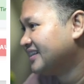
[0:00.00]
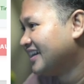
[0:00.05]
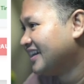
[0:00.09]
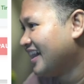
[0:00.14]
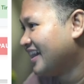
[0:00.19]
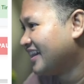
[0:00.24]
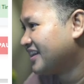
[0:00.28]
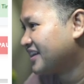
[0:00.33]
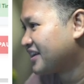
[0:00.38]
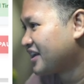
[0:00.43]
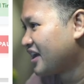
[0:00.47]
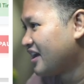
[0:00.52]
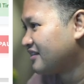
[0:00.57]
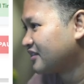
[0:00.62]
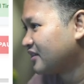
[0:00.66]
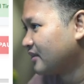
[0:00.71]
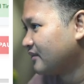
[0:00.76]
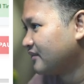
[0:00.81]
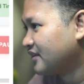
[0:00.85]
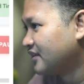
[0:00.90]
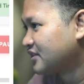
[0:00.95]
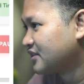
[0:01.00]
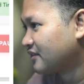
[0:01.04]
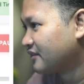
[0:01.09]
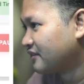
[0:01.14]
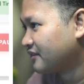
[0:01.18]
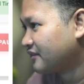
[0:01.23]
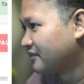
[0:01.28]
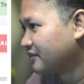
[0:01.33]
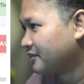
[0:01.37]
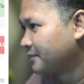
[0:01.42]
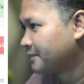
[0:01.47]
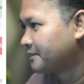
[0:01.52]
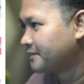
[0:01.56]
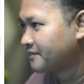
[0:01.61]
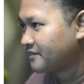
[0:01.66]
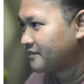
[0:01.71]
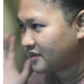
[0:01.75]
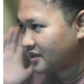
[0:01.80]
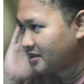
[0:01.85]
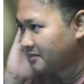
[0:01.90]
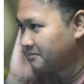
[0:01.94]
I'll add countdown feature
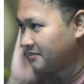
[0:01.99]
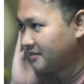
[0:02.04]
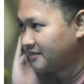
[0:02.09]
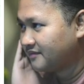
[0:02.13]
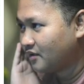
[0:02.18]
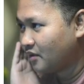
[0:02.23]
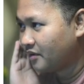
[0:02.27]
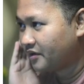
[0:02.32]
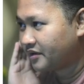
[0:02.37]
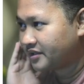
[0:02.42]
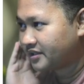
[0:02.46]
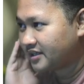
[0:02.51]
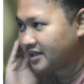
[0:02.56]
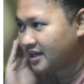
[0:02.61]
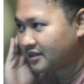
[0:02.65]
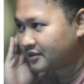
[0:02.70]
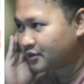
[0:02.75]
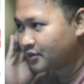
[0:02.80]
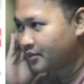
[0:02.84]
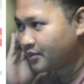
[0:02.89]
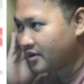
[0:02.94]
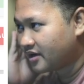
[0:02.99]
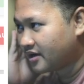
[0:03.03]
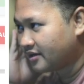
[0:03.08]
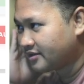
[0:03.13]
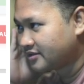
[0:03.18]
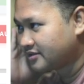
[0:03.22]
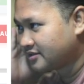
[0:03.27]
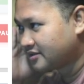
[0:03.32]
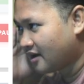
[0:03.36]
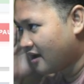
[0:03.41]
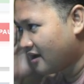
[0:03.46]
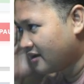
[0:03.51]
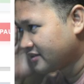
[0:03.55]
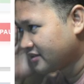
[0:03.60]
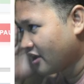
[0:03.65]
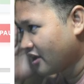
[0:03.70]
before the actual workout starts.